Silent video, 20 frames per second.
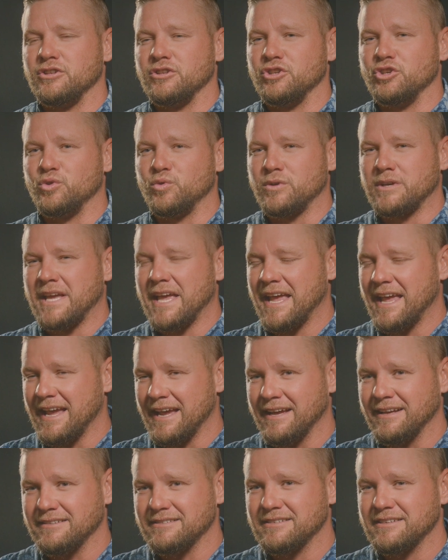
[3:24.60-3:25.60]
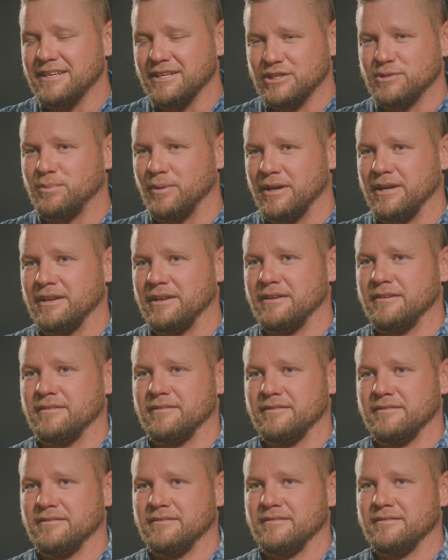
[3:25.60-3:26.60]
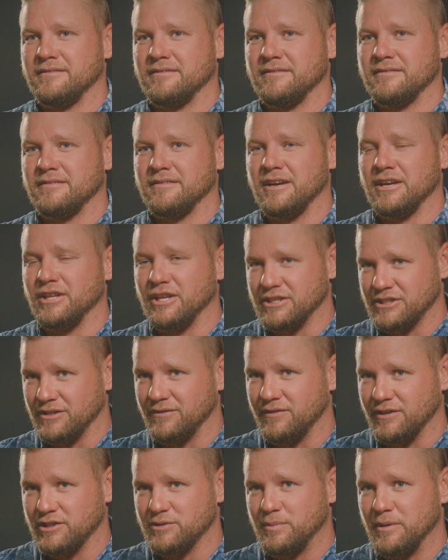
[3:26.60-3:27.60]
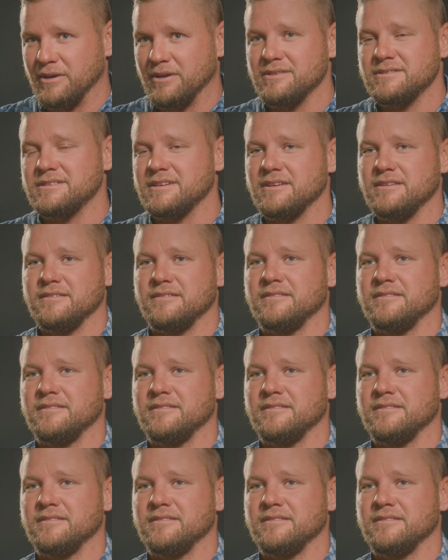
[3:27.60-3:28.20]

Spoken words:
You can't explain it unless you've experienced it.